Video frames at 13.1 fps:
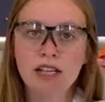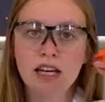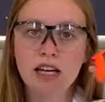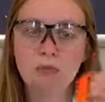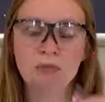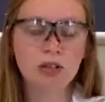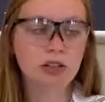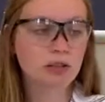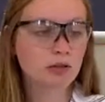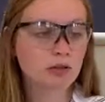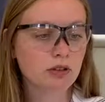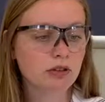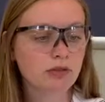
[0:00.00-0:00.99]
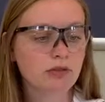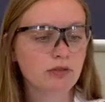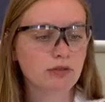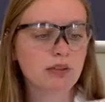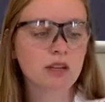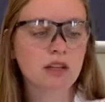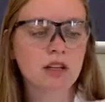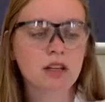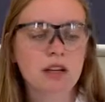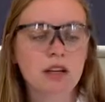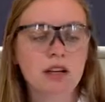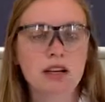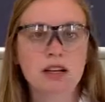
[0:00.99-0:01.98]
to need a balloon,
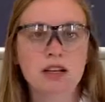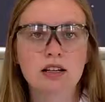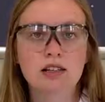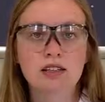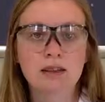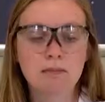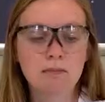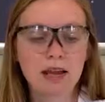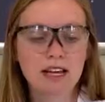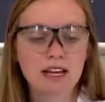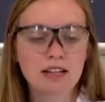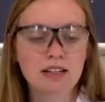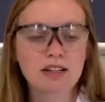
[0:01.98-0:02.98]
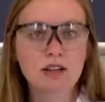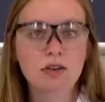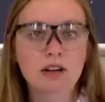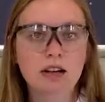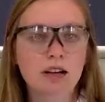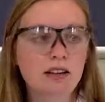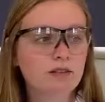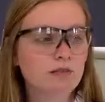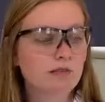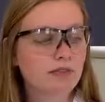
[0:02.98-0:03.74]
some baking soda,